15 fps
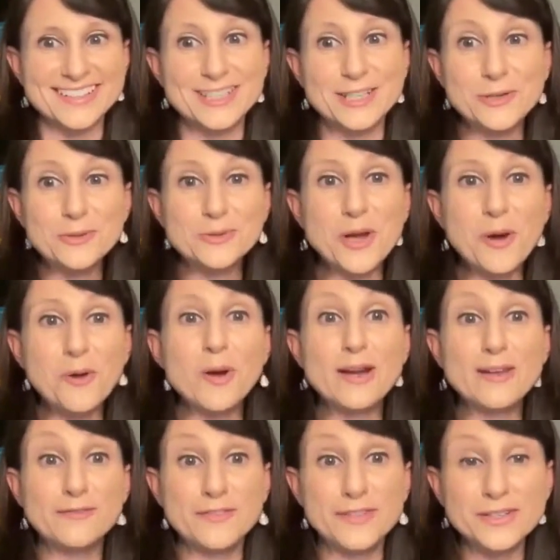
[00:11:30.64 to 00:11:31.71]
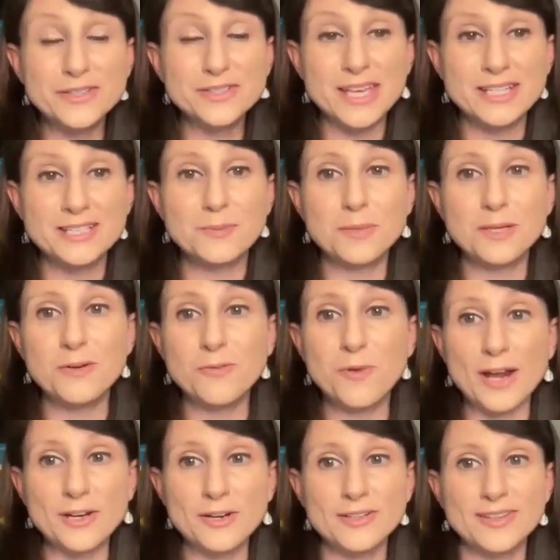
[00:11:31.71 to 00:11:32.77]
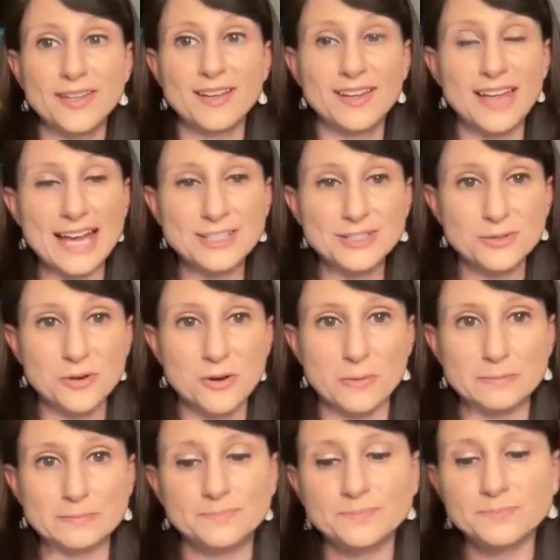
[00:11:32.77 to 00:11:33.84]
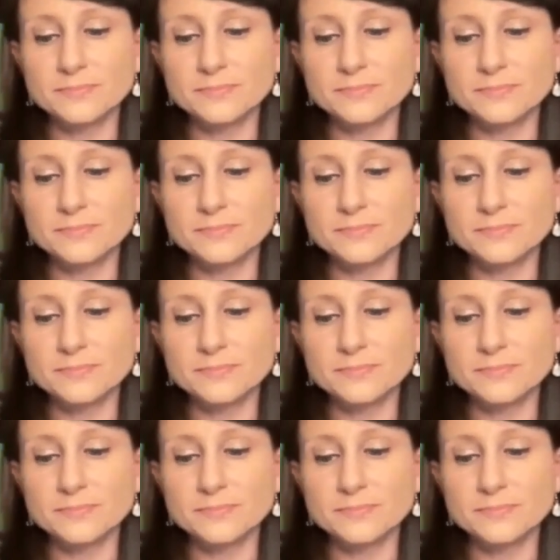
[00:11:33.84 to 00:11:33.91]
you know what it feels like to be a runner in the classroom.